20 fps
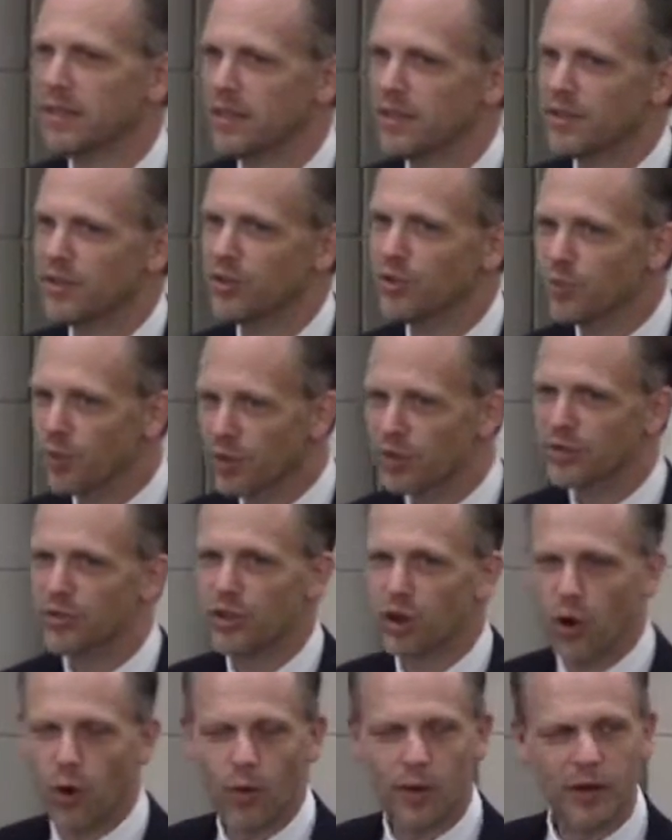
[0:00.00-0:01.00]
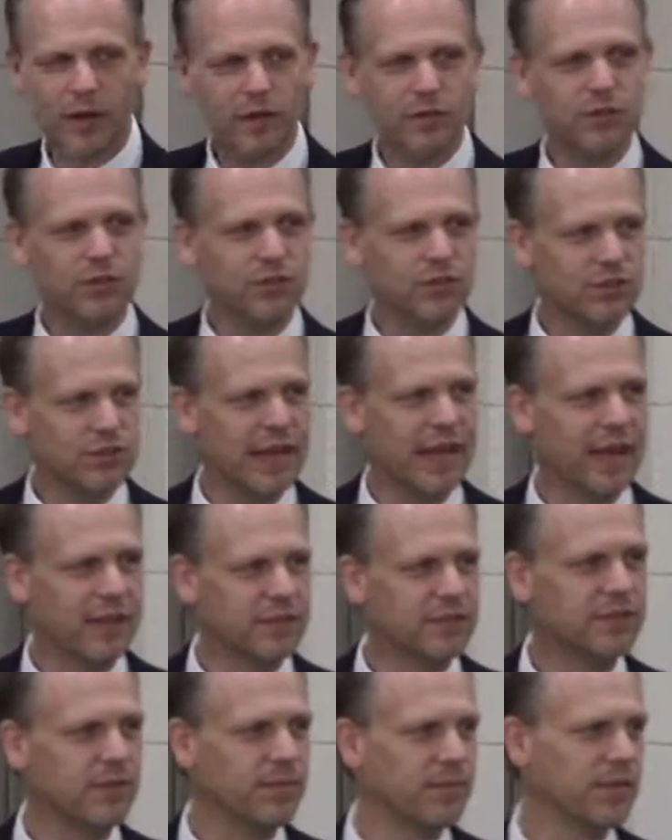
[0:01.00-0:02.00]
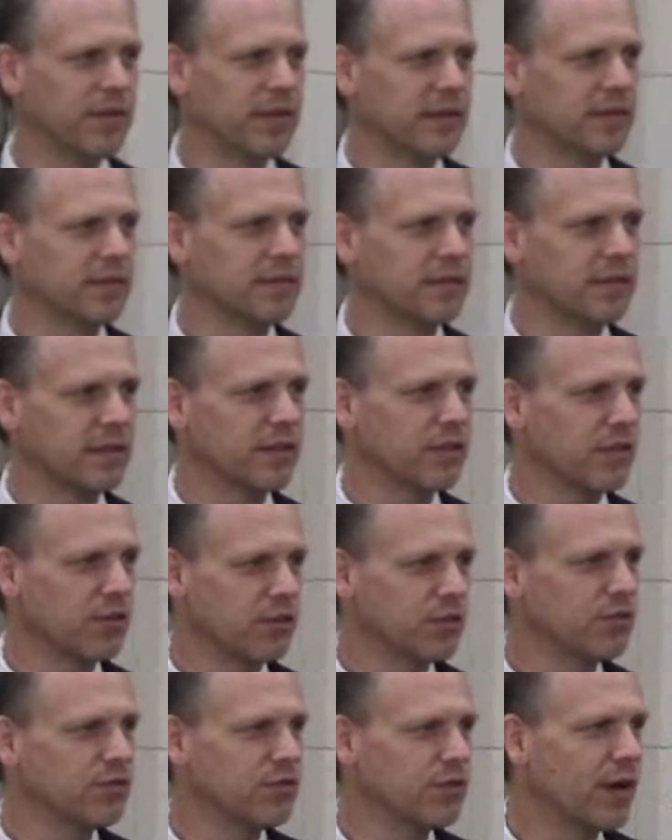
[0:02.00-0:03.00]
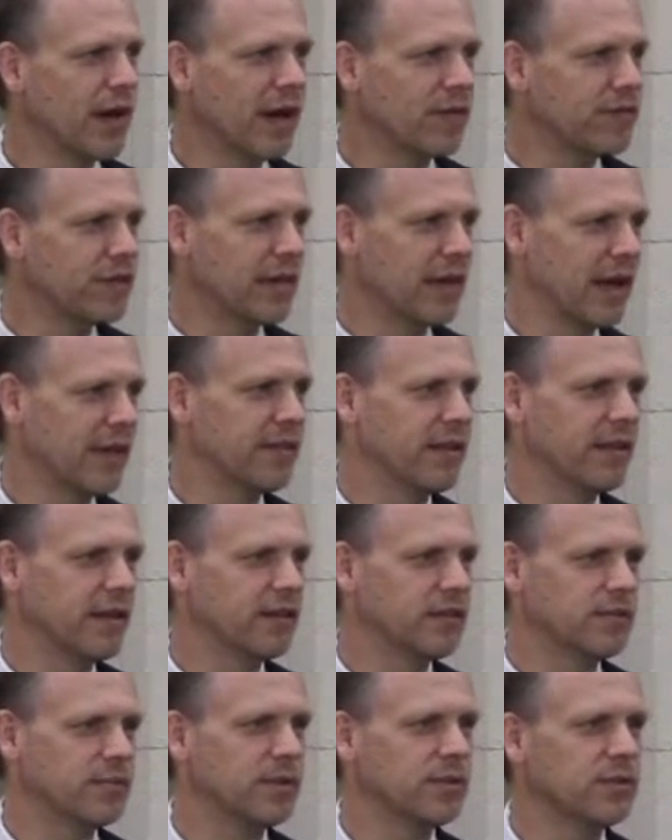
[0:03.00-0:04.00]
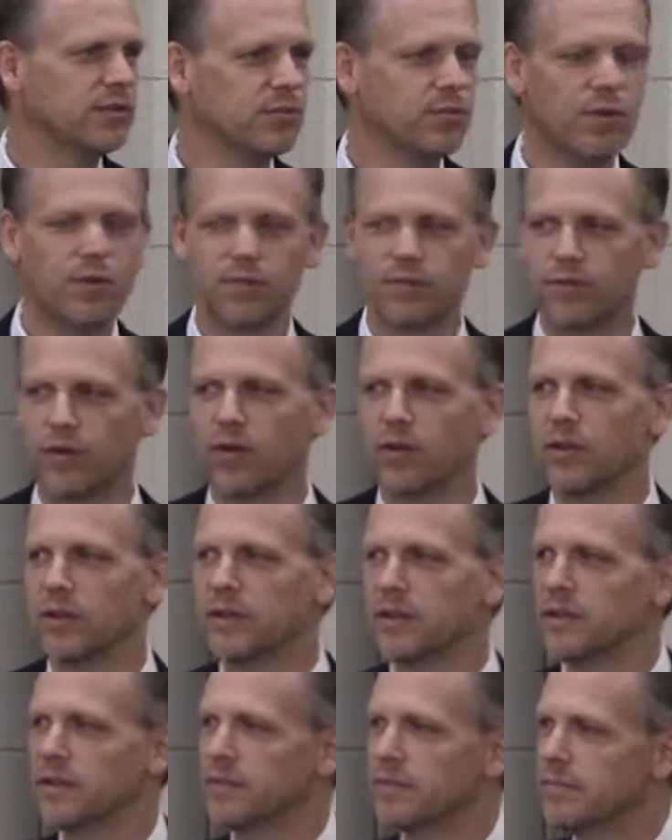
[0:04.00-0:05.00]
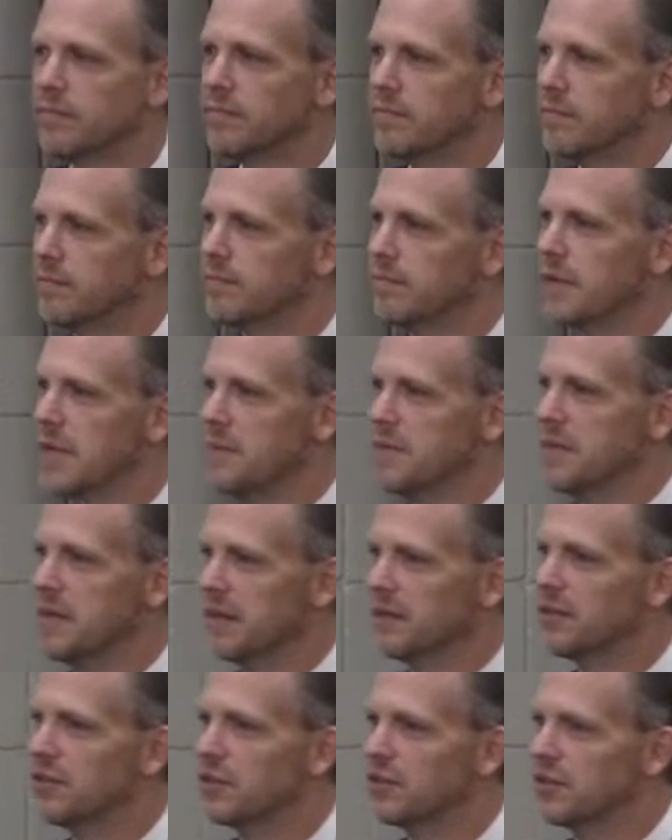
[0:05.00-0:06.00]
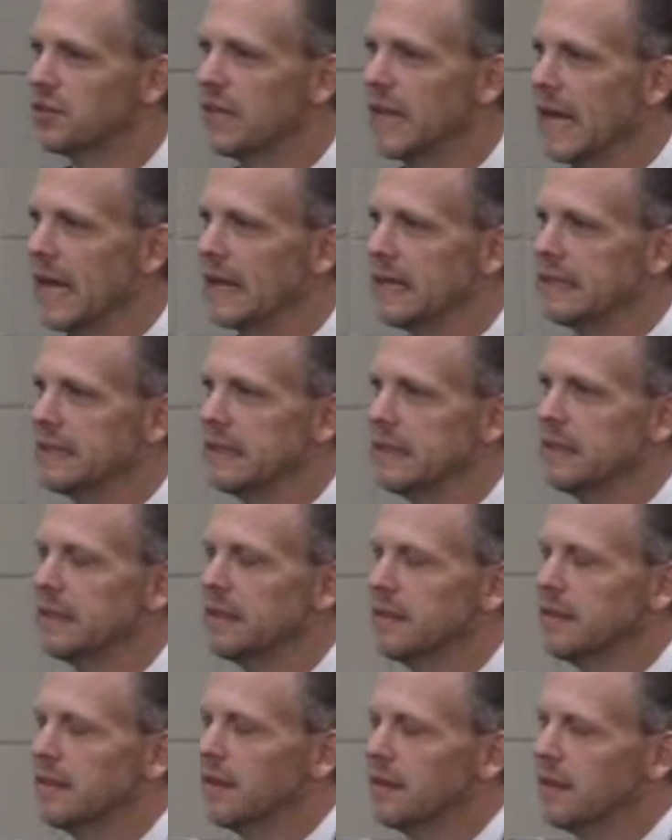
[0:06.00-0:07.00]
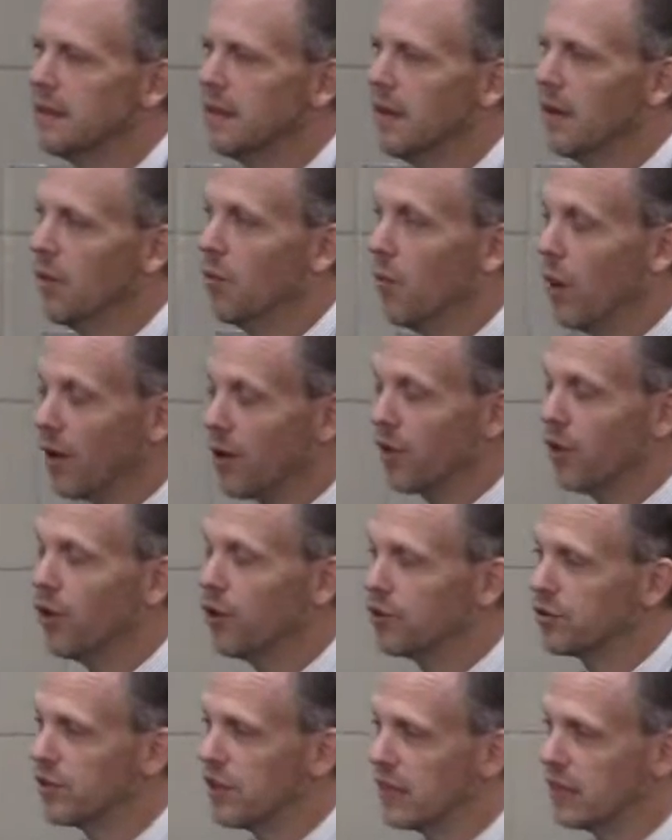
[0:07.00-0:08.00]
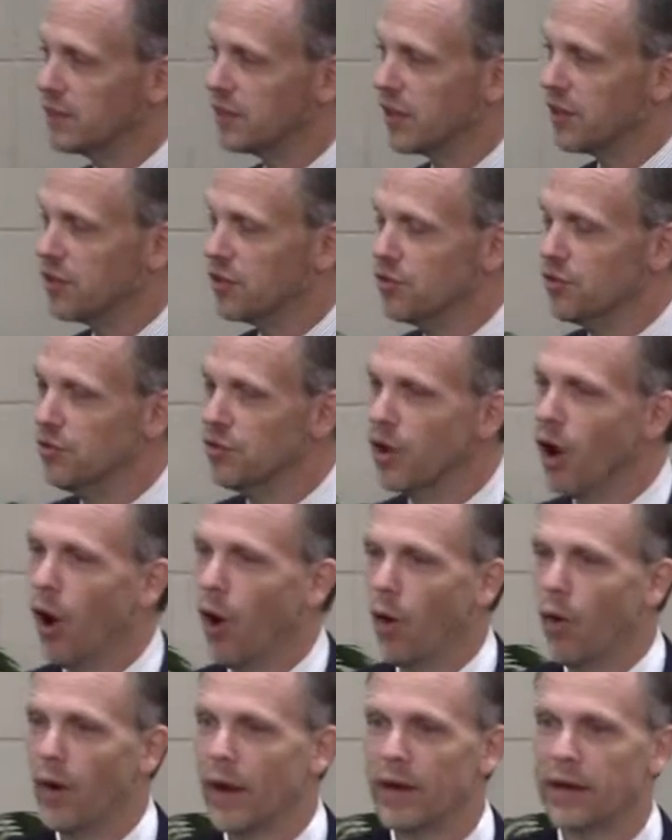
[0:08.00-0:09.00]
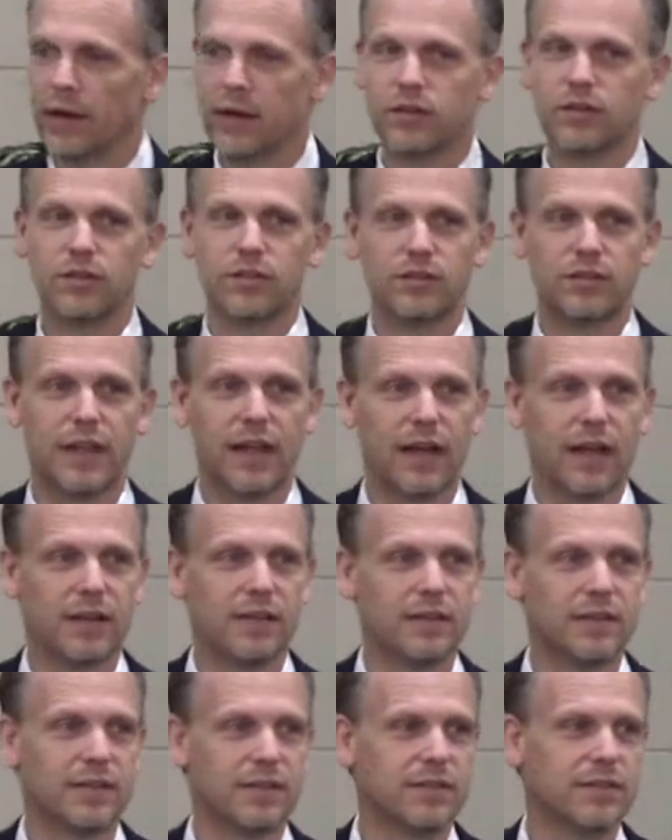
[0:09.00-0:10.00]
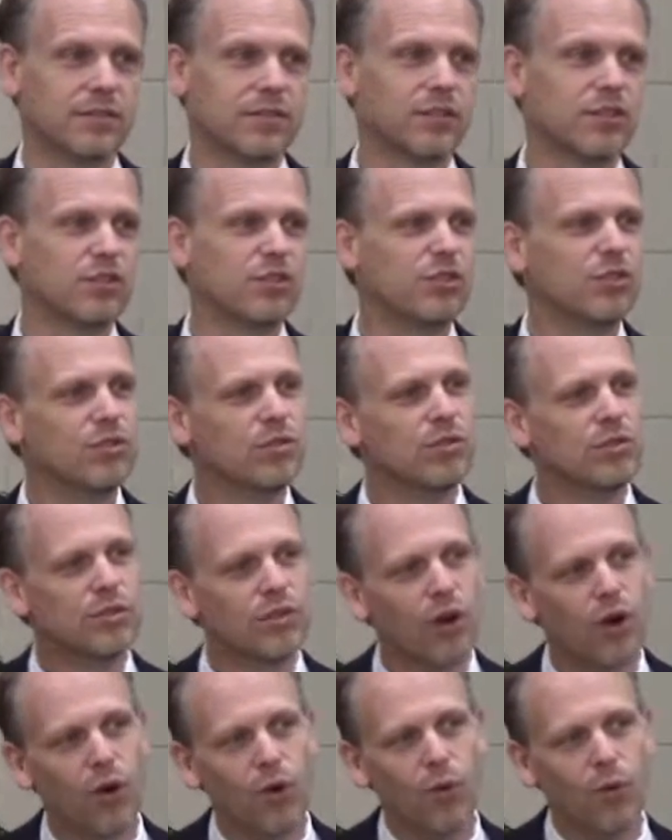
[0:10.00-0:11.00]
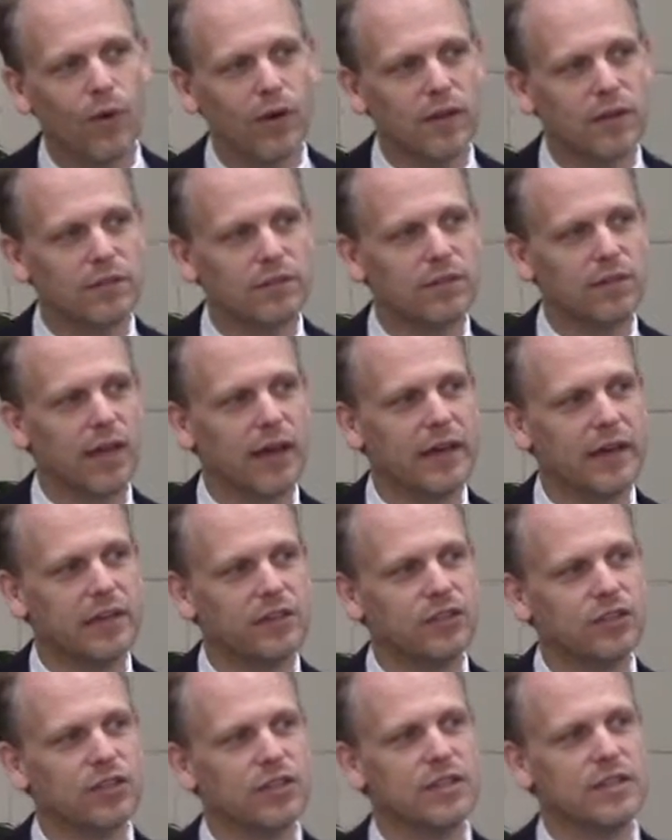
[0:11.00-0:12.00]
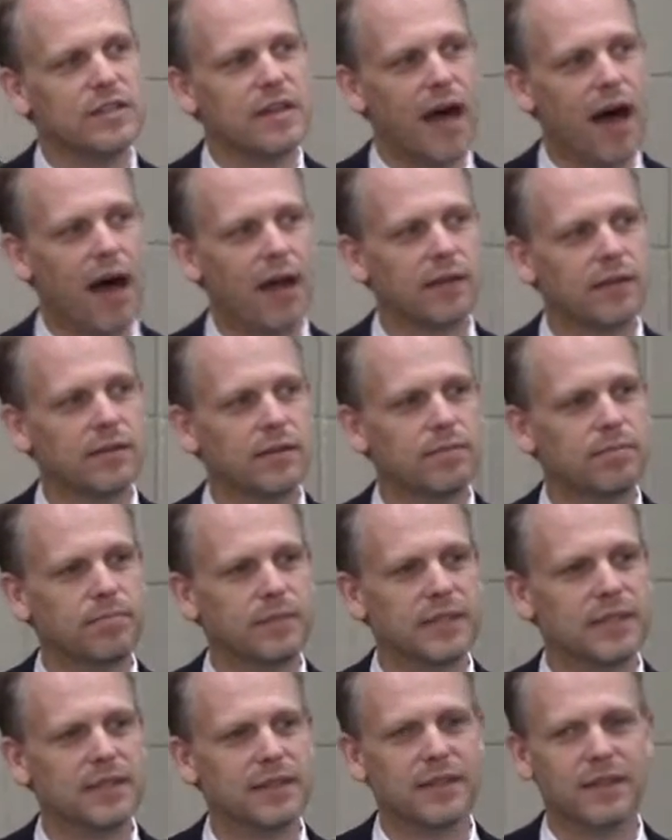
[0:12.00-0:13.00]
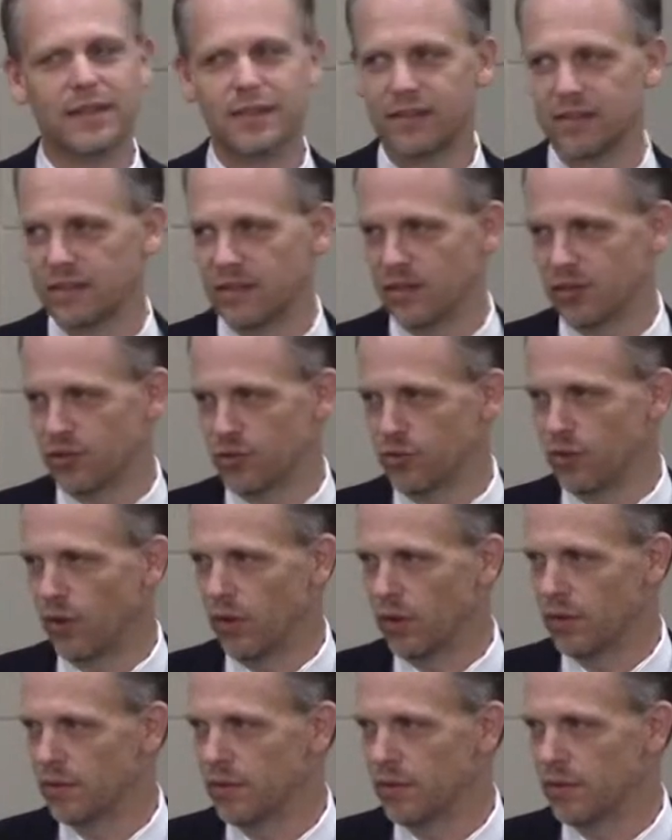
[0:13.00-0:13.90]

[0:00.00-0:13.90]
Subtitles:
you will know and understand some things that those who haven't had that experience won't fully maybe understand. One of those things that you know and understand is you know what it's like to not be in control.